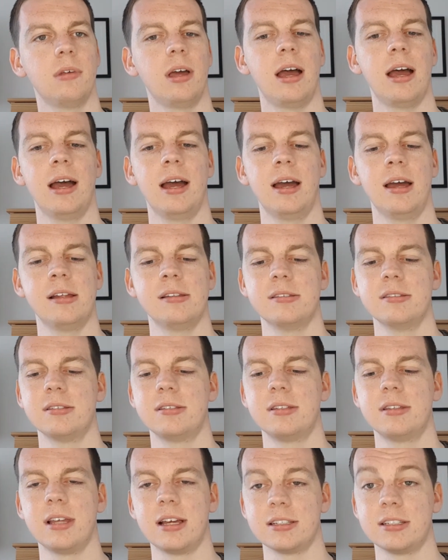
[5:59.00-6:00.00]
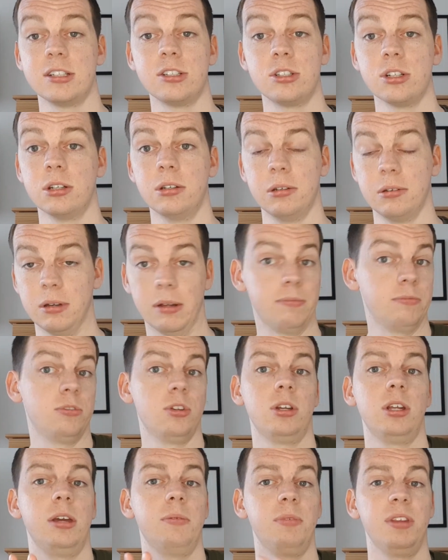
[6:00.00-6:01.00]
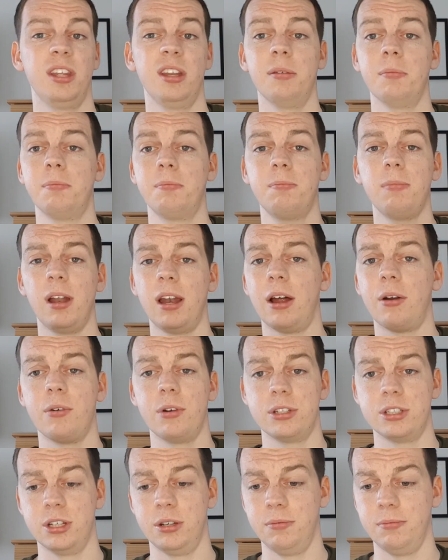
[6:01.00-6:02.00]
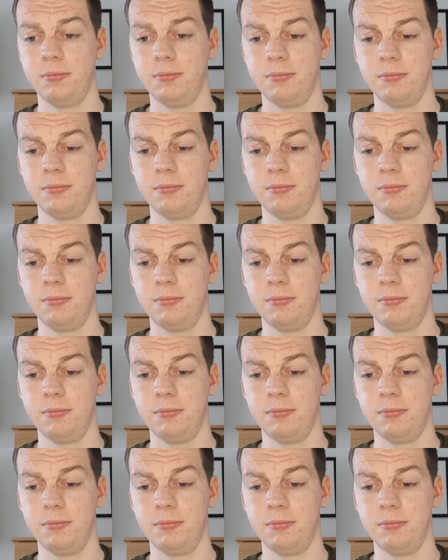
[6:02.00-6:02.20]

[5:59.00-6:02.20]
and that's it done. I've done it within an hour or two.